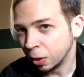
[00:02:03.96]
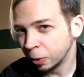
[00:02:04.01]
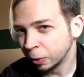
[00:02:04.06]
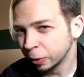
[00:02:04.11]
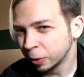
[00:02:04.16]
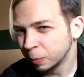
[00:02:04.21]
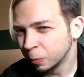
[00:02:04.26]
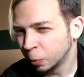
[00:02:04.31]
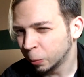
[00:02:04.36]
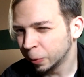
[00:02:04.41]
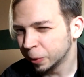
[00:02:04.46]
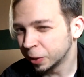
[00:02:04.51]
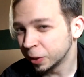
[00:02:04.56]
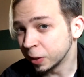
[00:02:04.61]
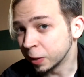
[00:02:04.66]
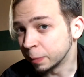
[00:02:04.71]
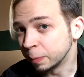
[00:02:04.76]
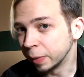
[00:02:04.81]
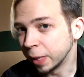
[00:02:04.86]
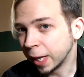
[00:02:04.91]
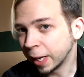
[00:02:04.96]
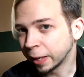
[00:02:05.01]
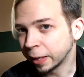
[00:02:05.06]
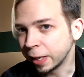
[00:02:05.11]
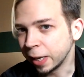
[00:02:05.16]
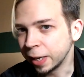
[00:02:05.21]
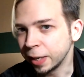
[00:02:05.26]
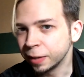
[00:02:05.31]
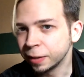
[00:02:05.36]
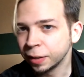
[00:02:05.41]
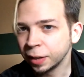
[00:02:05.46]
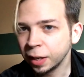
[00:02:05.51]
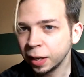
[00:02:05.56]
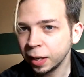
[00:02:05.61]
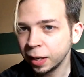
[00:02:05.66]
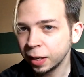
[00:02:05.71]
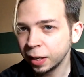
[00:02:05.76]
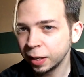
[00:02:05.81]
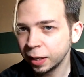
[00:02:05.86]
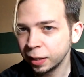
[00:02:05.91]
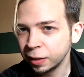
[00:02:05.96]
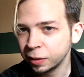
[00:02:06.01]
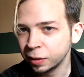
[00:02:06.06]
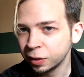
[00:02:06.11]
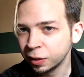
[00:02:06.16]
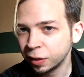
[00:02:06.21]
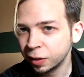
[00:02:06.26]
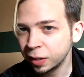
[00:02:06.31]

Arkham Origins Blackgate. And